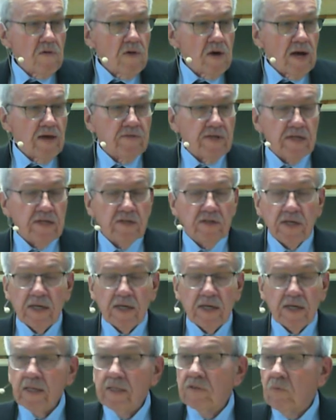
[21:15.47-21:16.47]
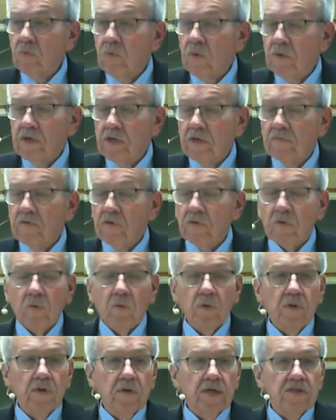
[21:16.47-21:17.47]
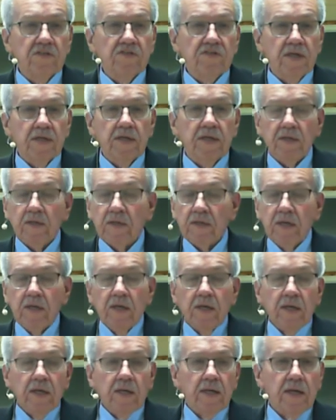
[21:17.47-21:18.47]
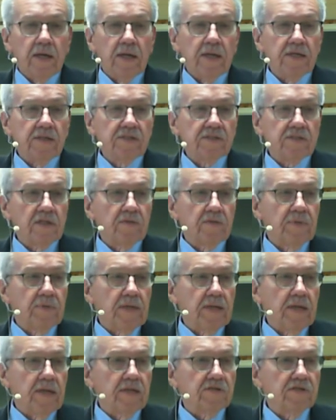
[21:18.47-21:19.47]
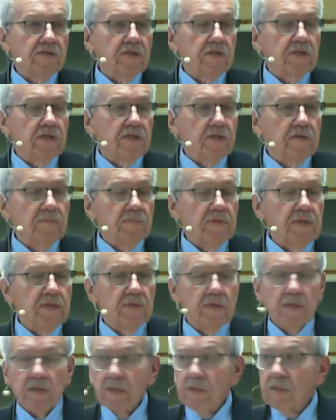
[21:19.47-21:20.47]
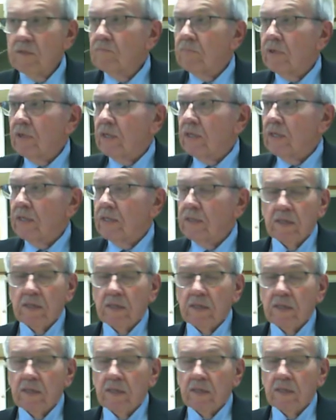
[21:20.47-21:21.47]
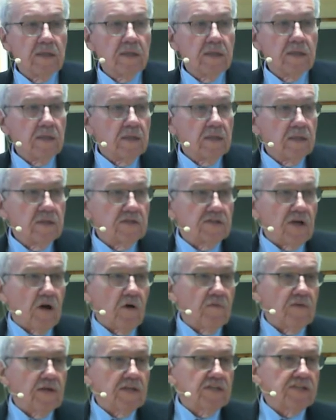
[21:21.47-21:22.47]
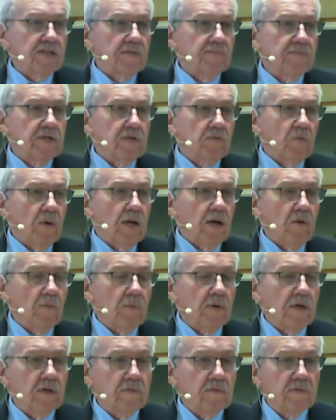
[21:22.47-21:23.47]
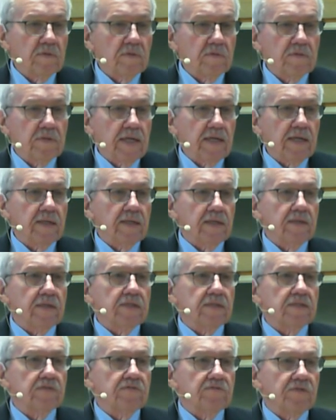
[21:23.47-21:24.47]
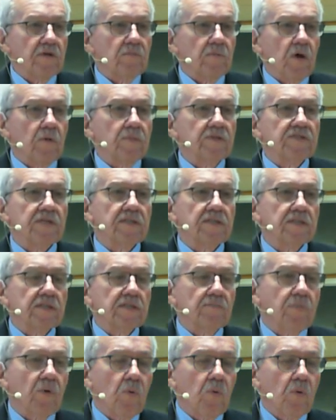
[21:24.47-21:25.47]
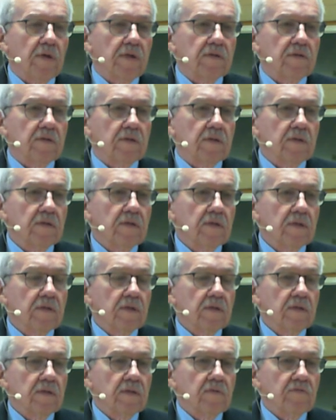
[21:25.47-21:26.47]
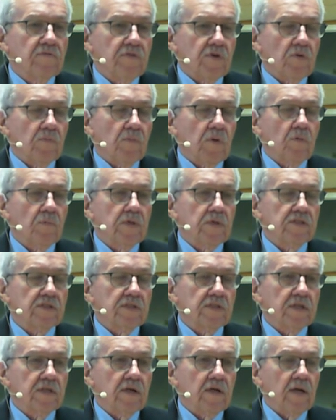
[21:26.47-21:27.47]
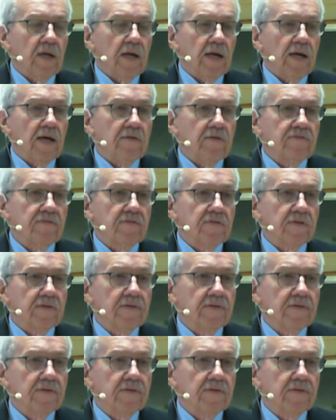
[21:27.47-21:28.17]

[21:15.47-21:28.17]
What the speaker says: and then to handle whatever the Lord needs to handle. And I ask our pianist to come and play softly something while we're taking these few moments. It's important, few moments in our life.